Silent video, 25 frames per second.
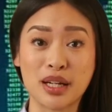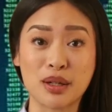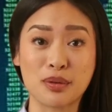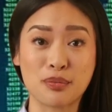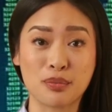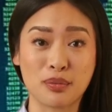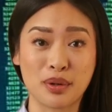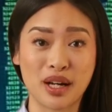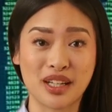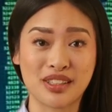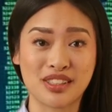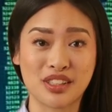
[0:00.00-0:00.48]

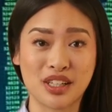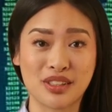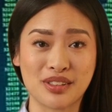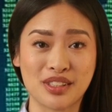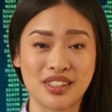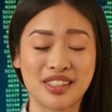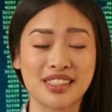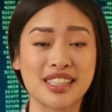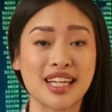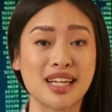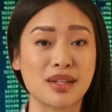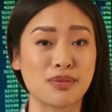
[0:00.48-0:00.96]
Once on
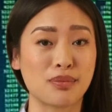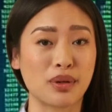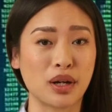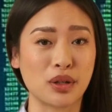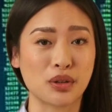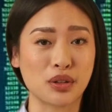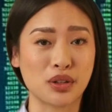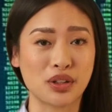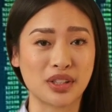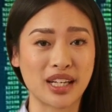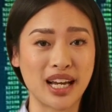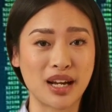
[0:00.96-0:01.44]
the same
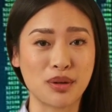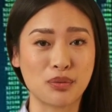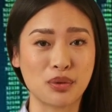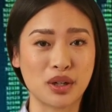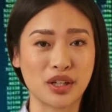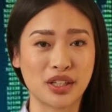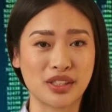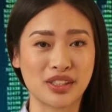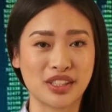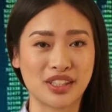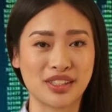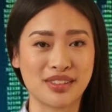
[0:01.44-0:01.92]
local
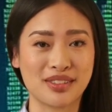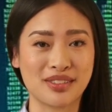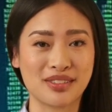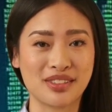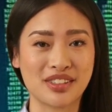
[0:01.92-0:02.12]
network,